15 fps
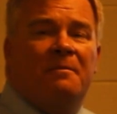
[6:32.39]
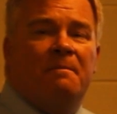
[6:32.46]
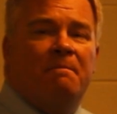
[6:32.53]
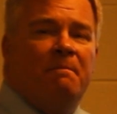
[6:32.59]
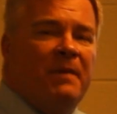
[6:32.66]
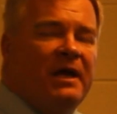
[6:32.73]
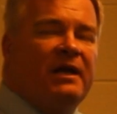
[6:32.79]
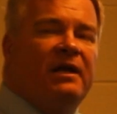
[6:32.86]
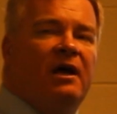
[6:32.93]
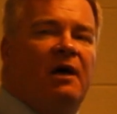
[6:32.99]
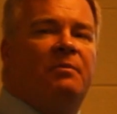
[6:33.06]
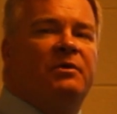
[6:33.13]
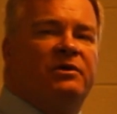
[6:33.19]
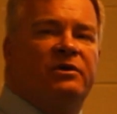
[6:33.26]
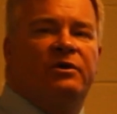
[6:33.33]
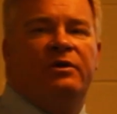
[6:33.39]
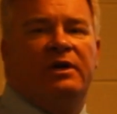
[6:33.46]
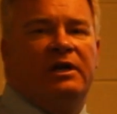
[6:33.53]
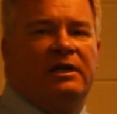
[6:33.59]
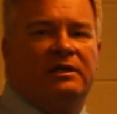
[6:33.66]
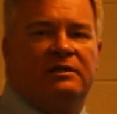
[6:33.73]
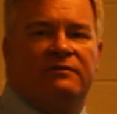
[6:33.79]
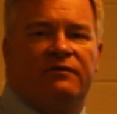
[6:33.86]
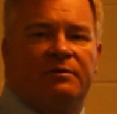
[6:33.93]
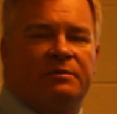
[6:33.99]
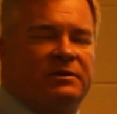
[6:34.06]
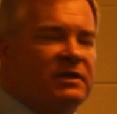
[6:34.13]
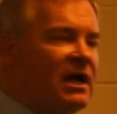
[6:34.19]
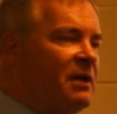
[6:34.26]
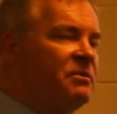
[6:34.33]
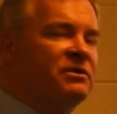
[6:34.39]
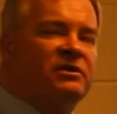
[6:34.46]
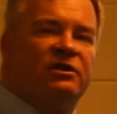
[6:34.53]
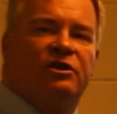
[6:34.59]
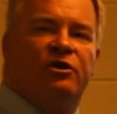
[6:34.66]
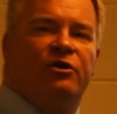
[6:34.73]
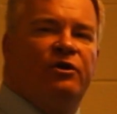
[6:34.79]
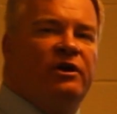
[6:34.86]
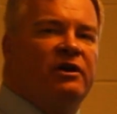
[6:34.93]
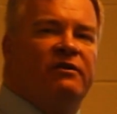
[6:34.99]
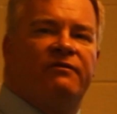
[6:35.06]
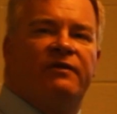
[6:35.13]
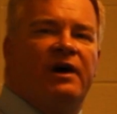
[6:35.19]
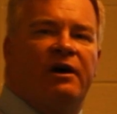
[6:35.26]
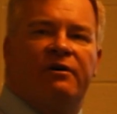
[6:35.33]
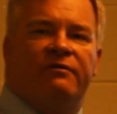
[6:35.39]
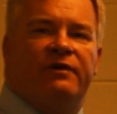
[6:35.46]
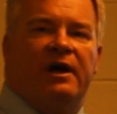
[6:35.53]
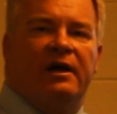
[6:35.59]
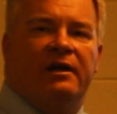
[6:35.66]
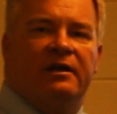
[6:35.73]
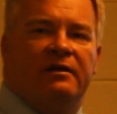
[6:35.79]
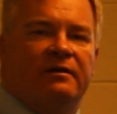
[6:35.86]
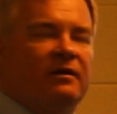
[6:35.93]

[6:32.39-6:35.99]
many opportunities from cybersecurity to firefighting.